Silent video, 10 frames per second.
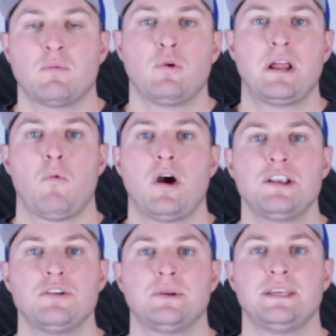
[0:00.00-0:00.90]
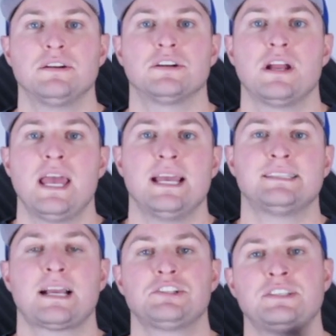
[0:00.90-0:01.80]
And what I want to do here
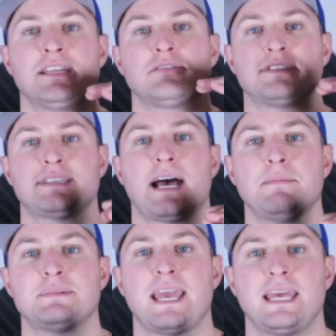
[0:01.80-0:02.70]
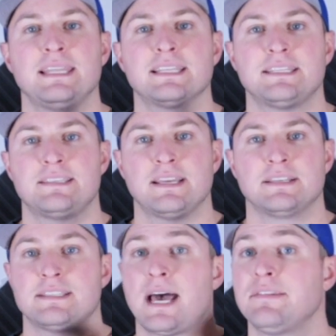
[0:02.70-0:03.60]
is actually take those top 10
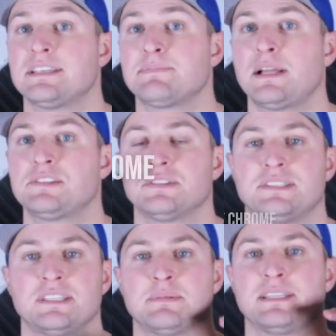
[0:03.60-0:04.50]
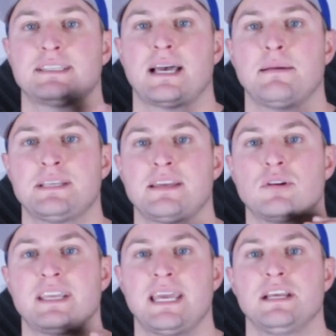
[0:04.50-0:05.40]
listings, not the sponsored listings, but the top 10
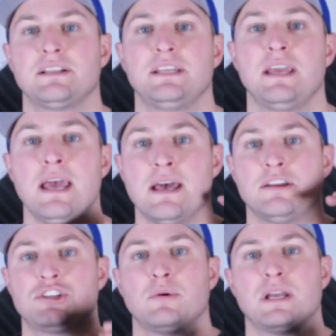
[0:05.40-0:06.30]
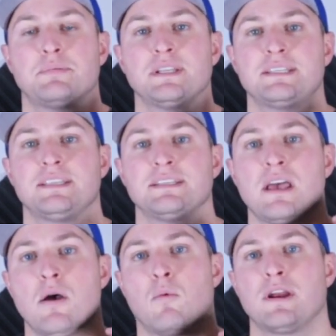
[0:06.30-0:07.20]
organically showing up listings.
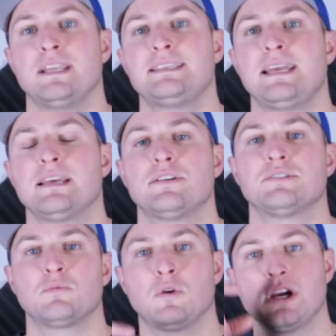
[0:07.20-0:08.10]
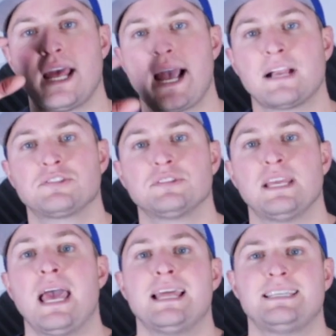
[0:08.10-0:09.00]
We're going to take those and we're going to
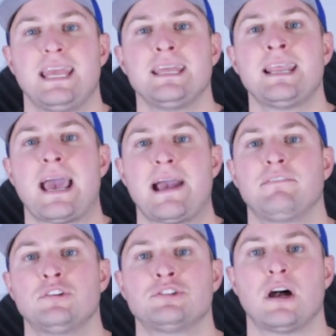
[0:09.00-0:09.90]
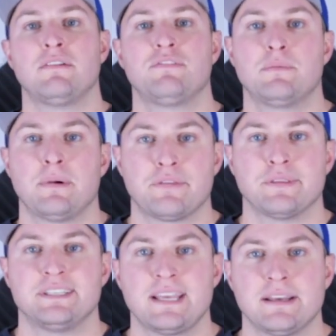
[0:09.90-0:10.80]
actually take an average of their
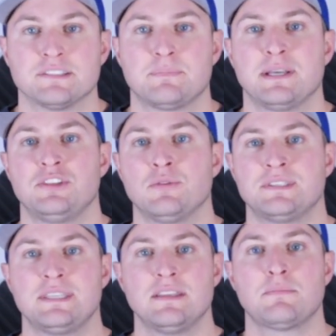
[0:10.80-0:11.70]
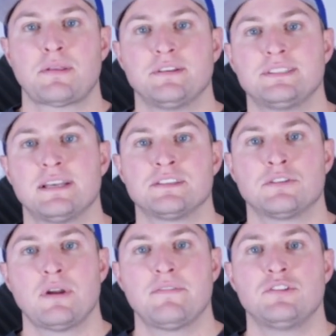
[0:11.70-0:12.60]
monthly sales because you can see their monthly sales and
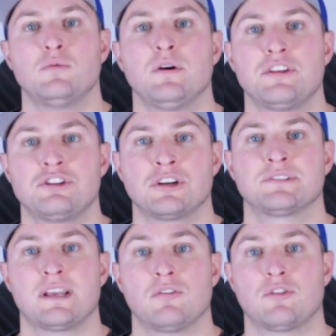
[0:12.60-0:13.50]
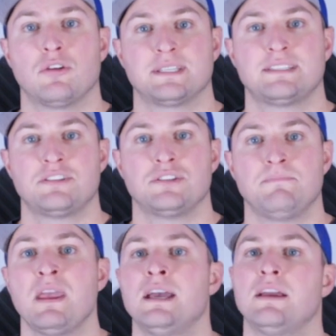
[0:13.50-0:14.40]
their revenue with the Jungle Scout Chrome extension.
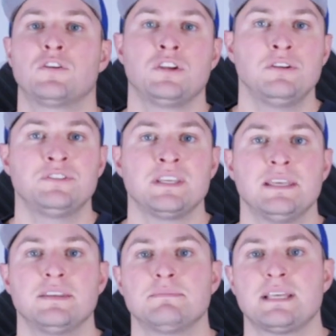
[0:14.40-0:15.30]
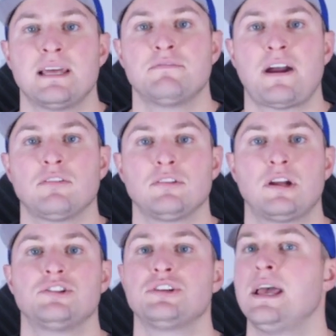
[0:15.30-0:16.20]
If you're using Helium 10, Viral
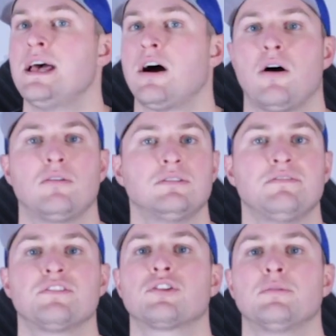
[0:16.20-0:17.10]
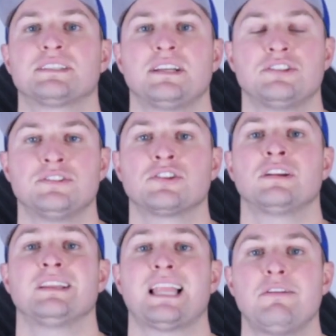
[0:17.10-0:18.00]
Launch, all of the Chrome extensions are going
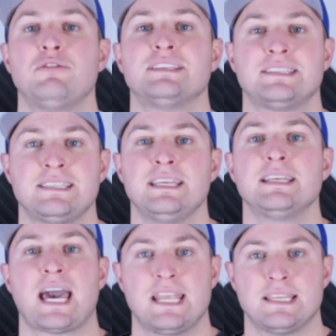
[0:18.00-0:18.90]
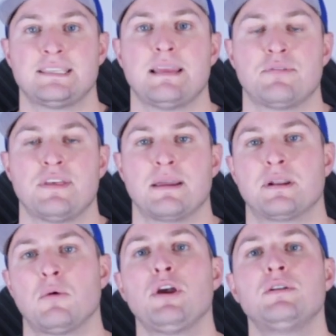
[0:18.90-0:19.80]
to allow you to see kind of the same thing.
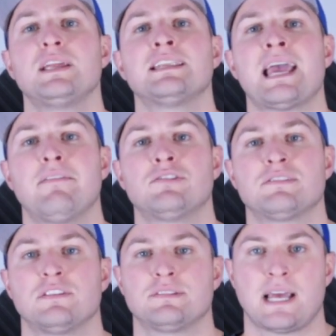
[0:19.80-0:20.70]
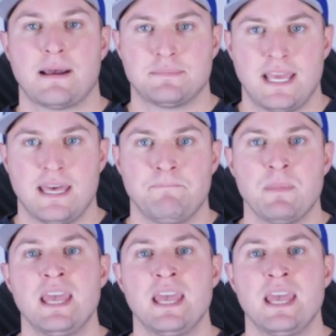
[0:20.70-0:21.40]
But I want you to take an average of those top 10.